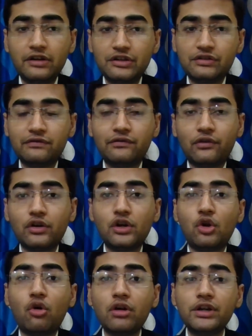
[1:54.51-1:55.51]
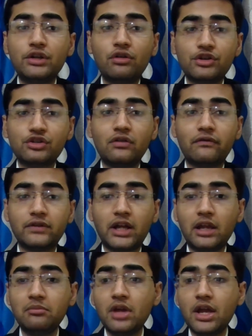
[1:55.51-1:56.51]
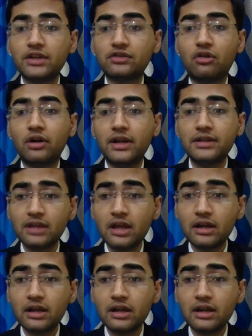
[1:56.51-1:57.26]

region for a longer duration of time is called as